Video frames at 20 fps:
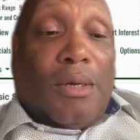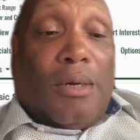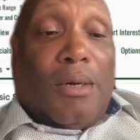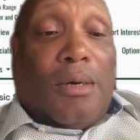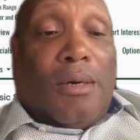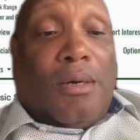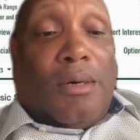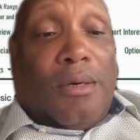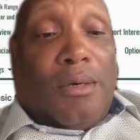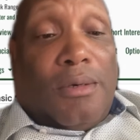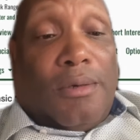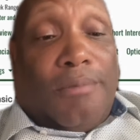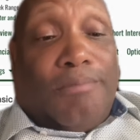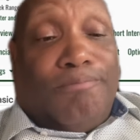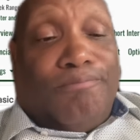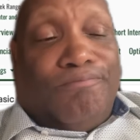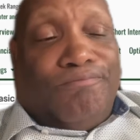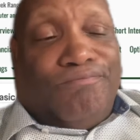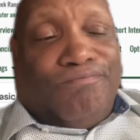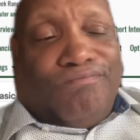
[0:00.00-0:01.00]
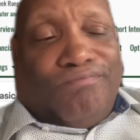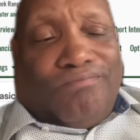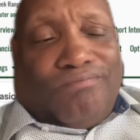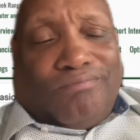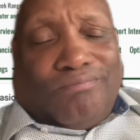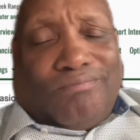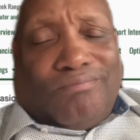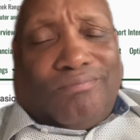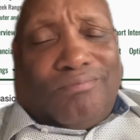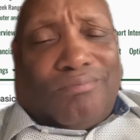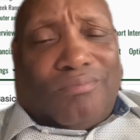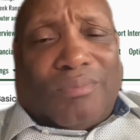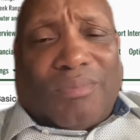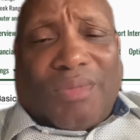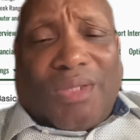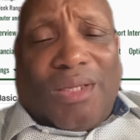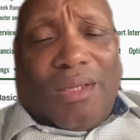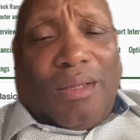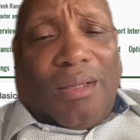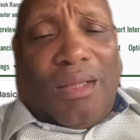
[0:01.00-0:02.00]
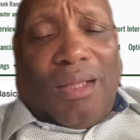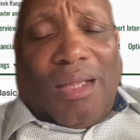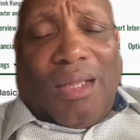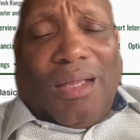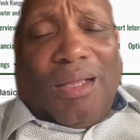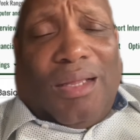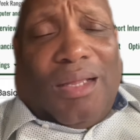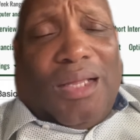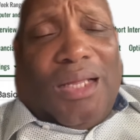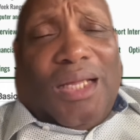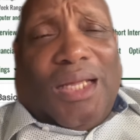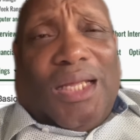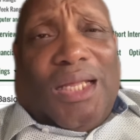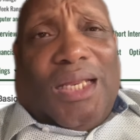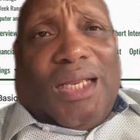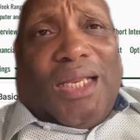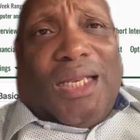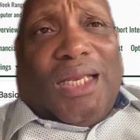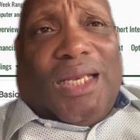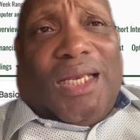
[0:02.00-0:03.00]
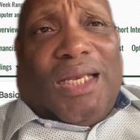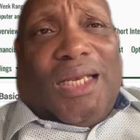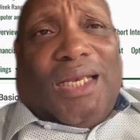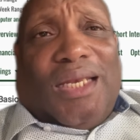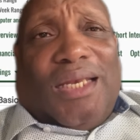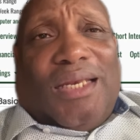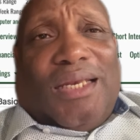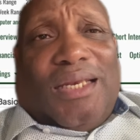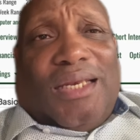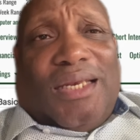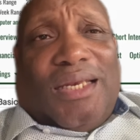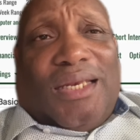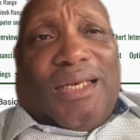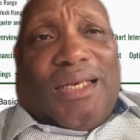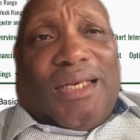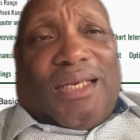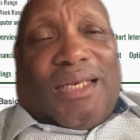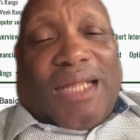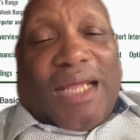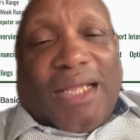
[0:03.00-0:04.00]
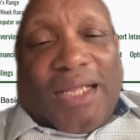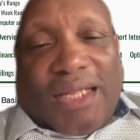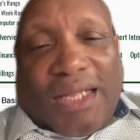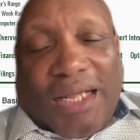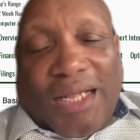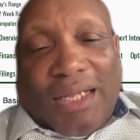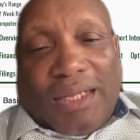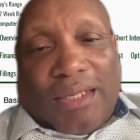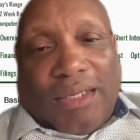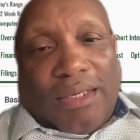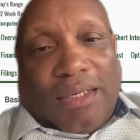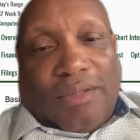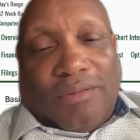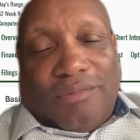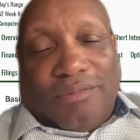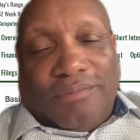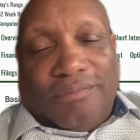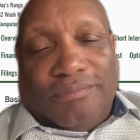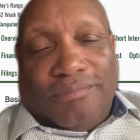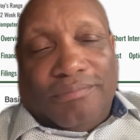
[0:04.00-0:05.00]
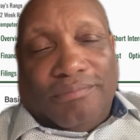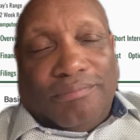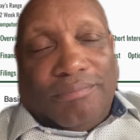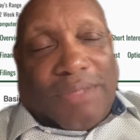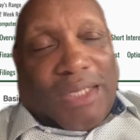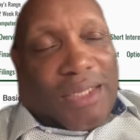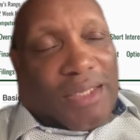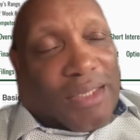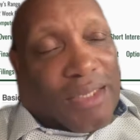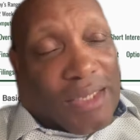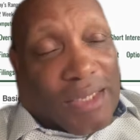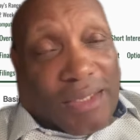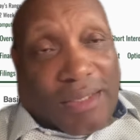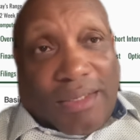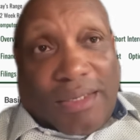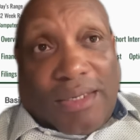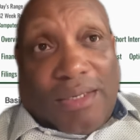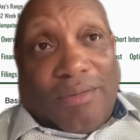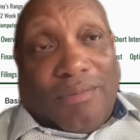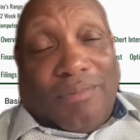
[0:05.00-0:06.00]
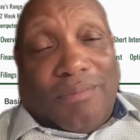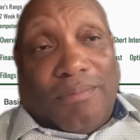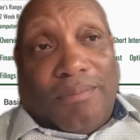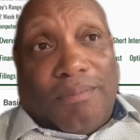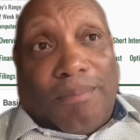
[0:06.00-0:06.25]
They can't get out. They can't get out.